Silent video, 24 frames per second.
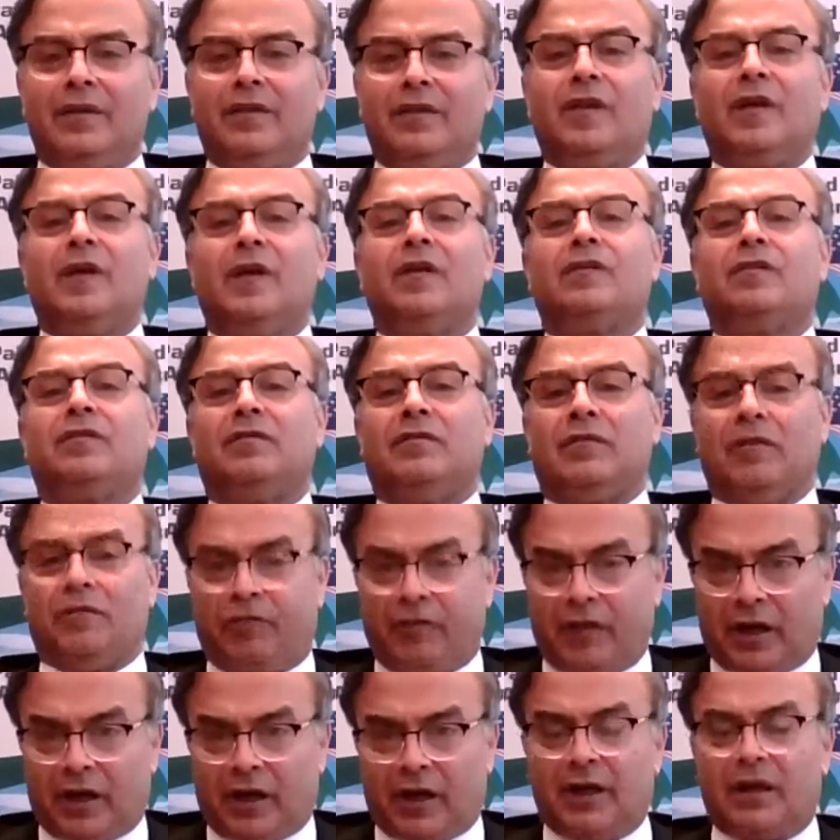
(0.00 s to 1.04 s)
things
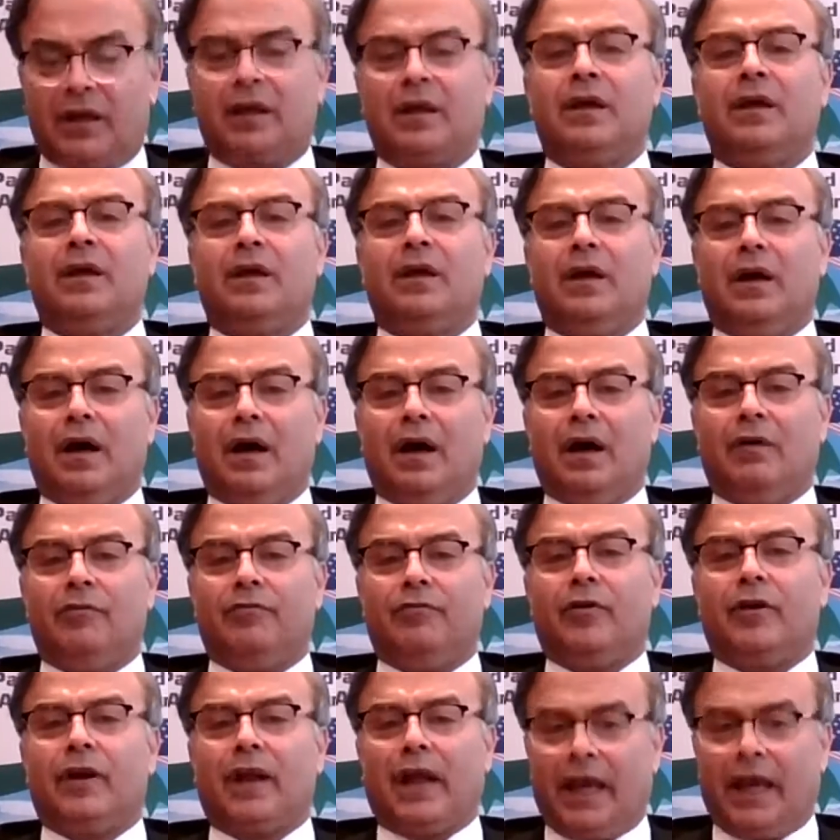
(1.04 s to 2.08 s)
difficult
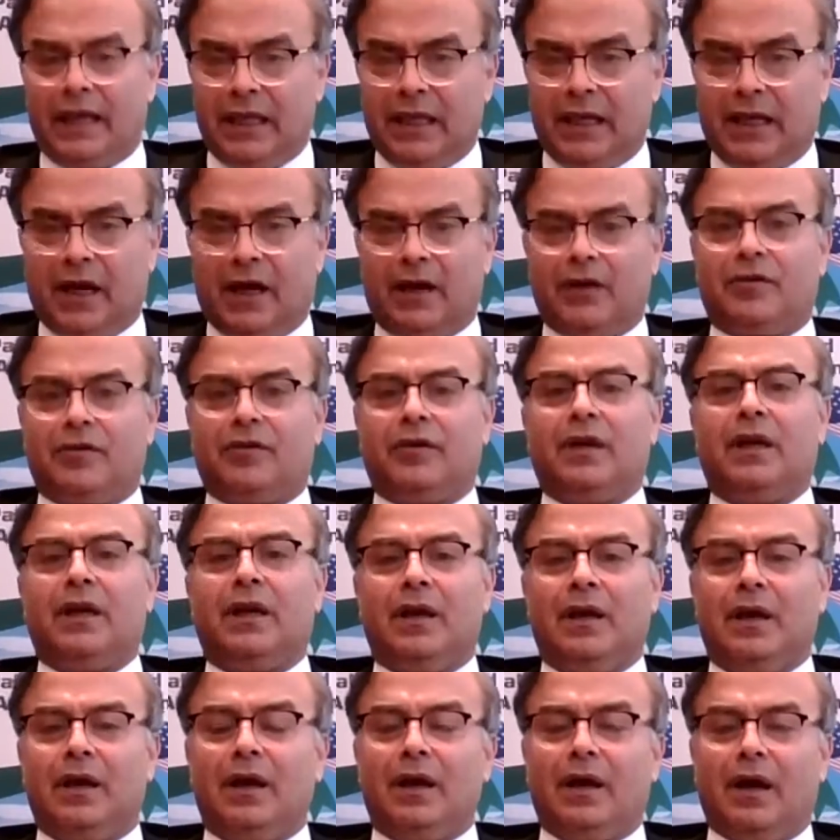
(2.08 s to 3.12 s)
for any country
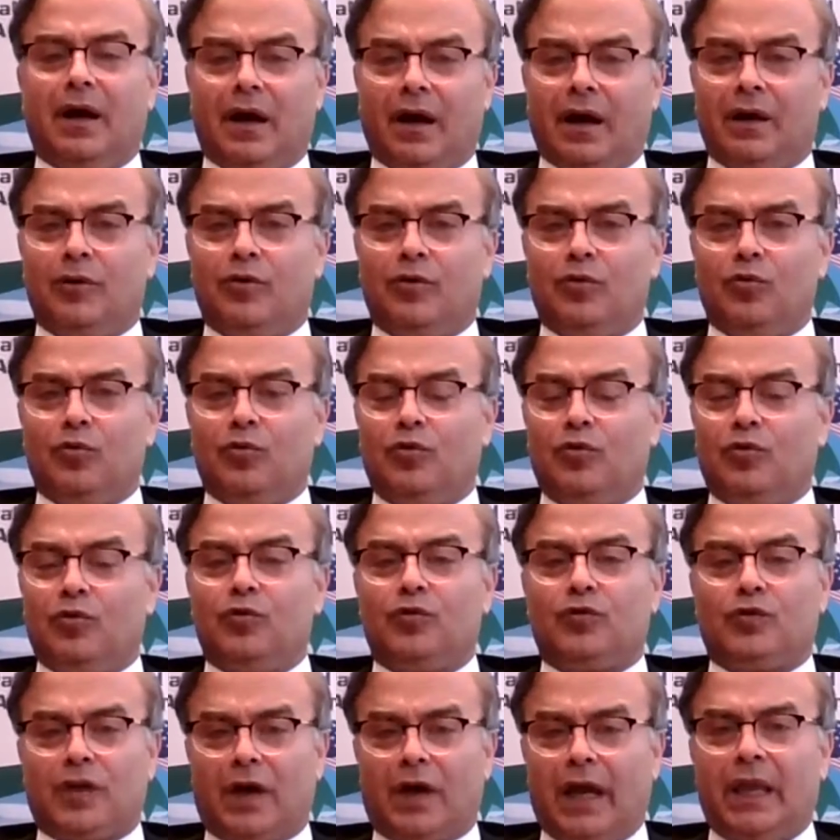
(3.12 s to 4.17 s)
to
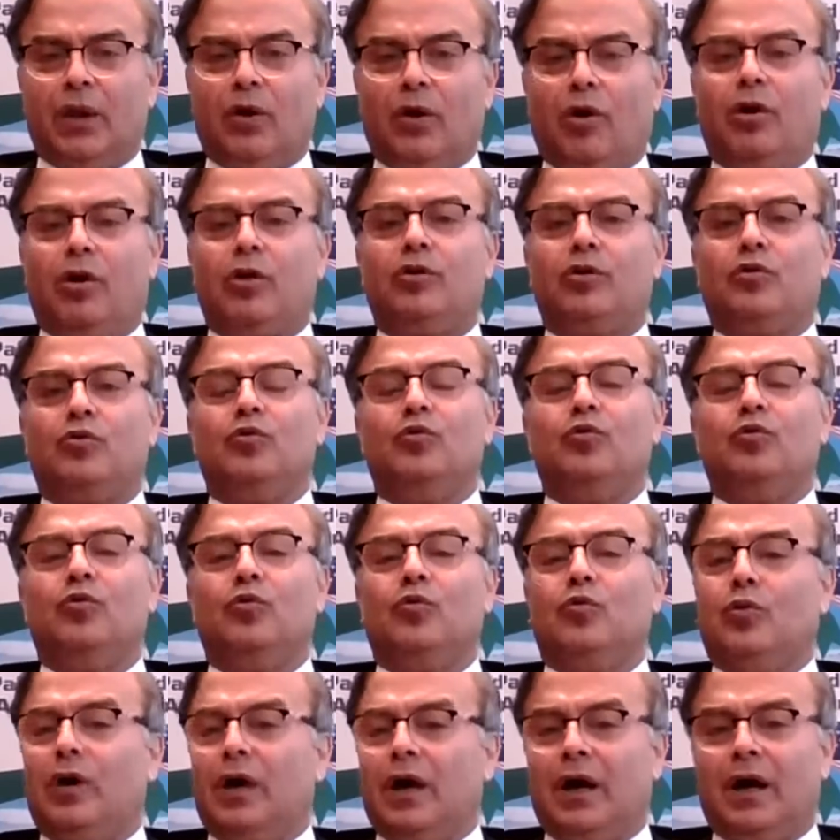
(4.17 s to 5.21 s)
sign on
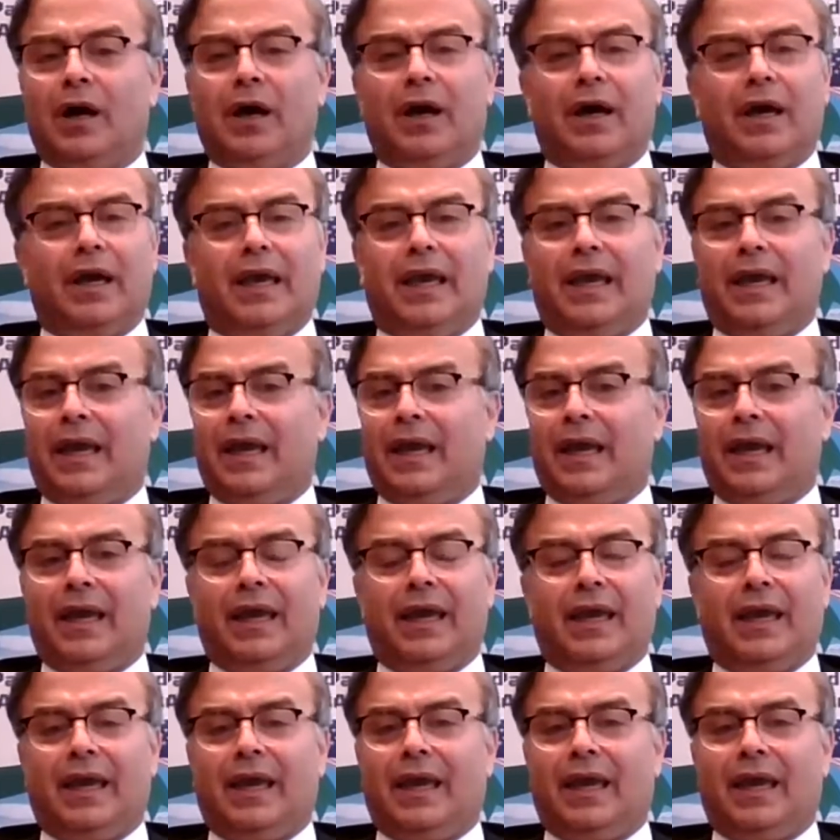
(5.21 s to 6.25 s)
to
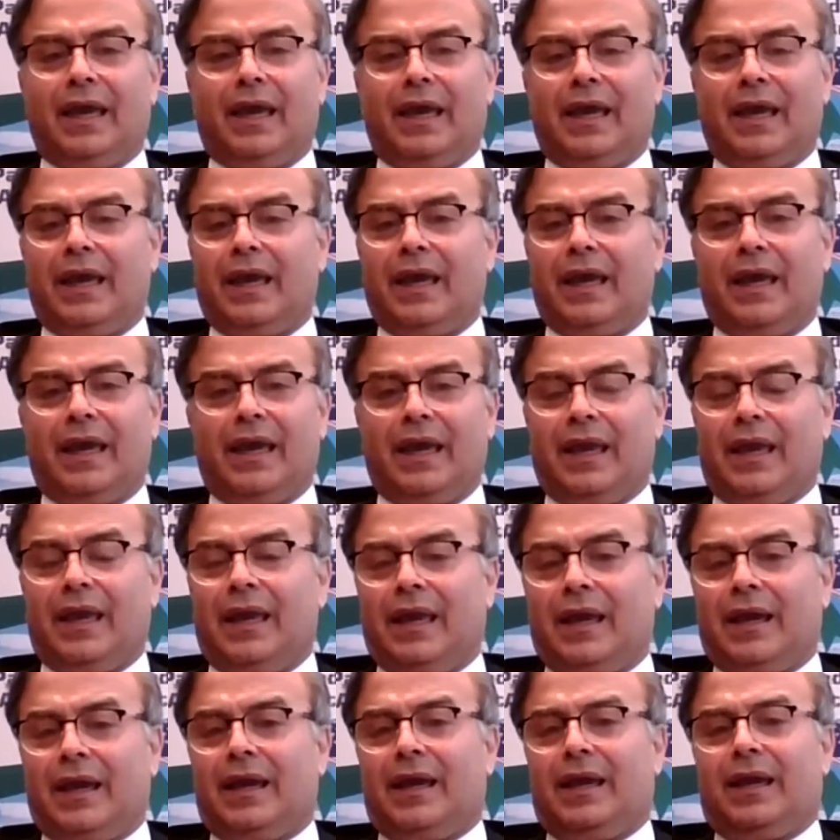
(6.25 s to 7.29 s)
a
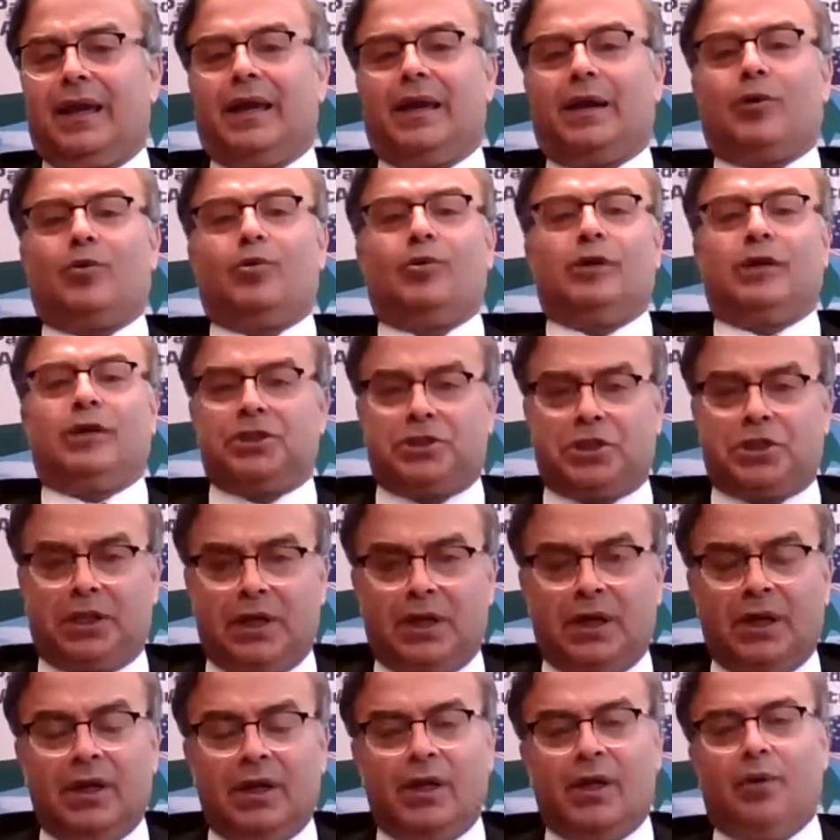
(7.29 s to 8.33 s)

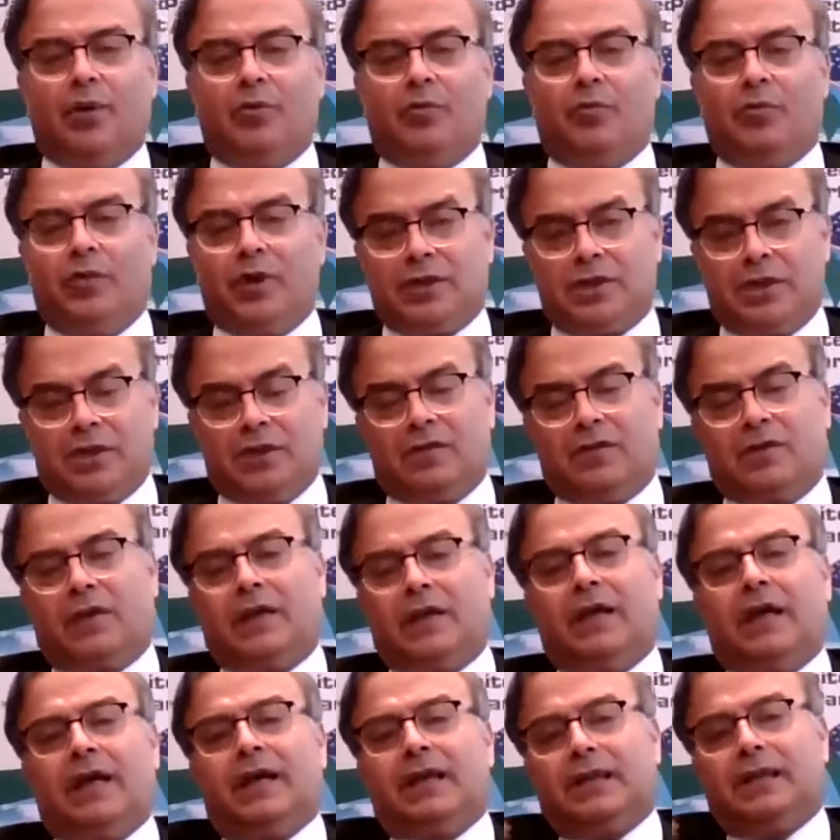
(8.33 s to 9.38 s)
coalition which is
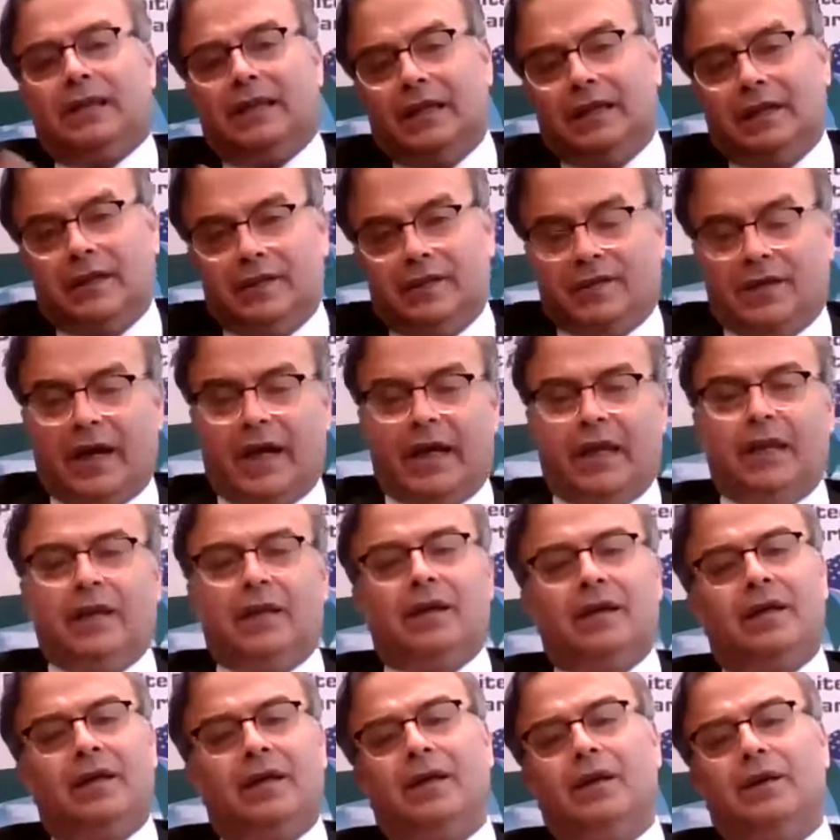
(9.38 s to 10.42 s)
clearly
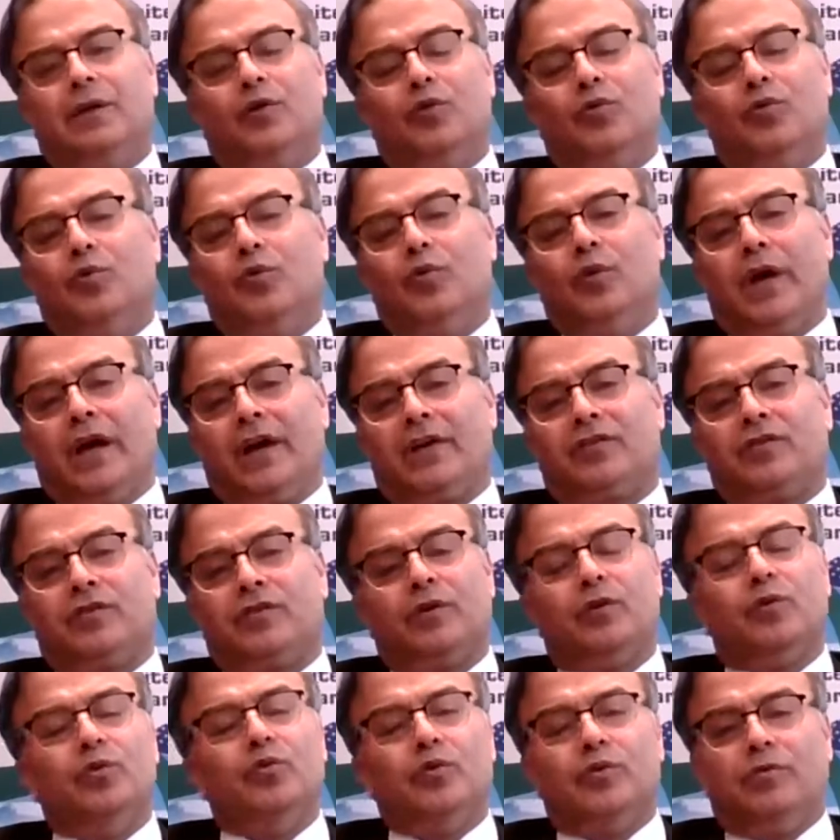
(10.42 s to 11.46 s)
designed to
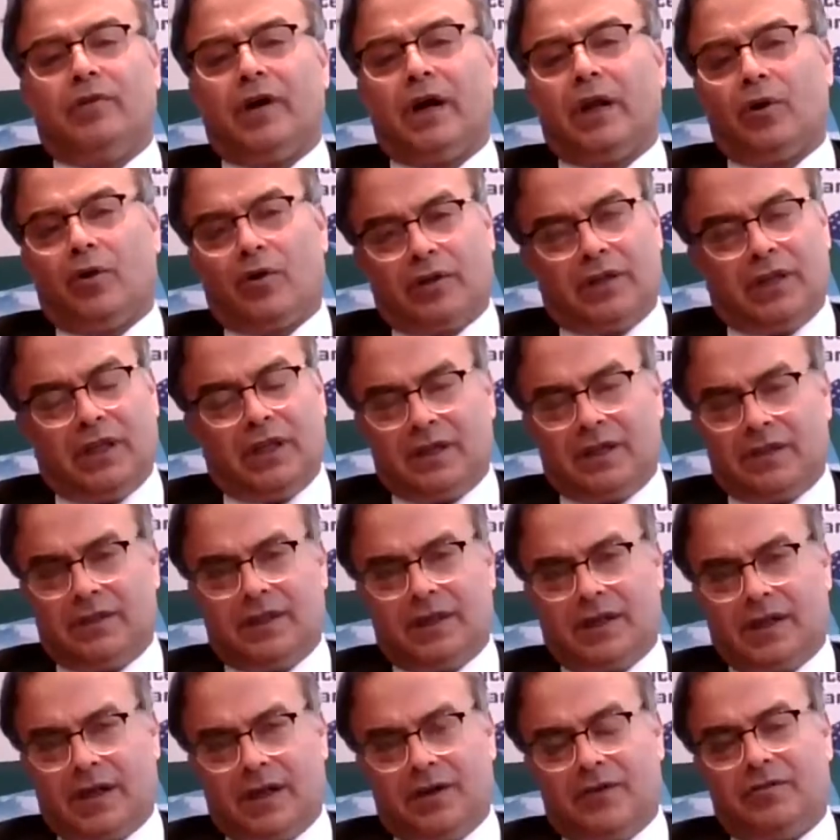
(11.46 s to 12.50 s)
exclude one or the
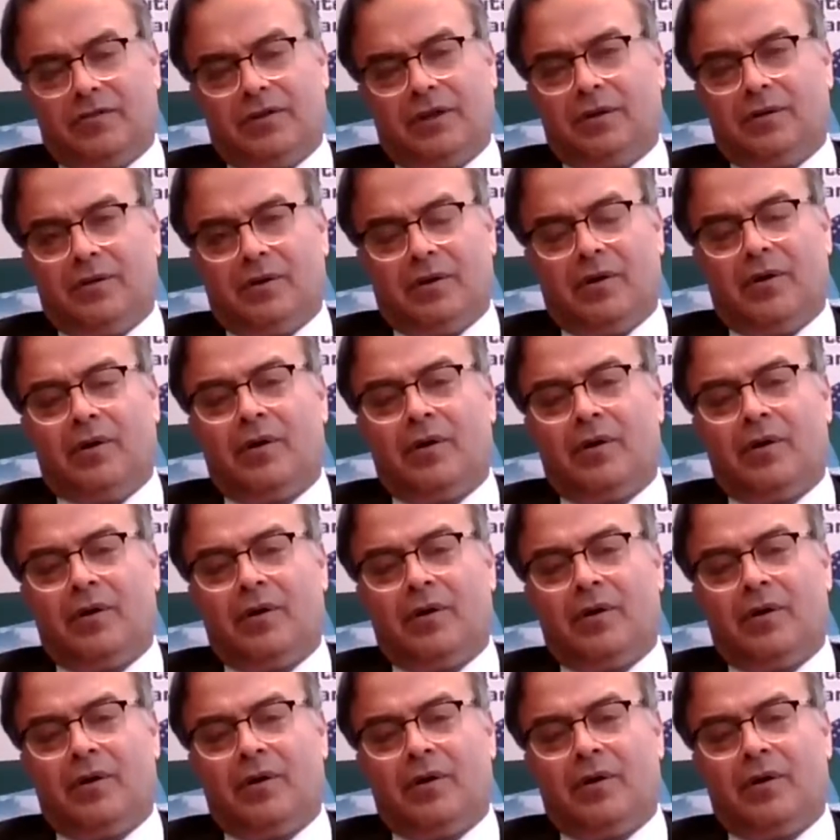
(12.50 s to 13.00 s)
other country.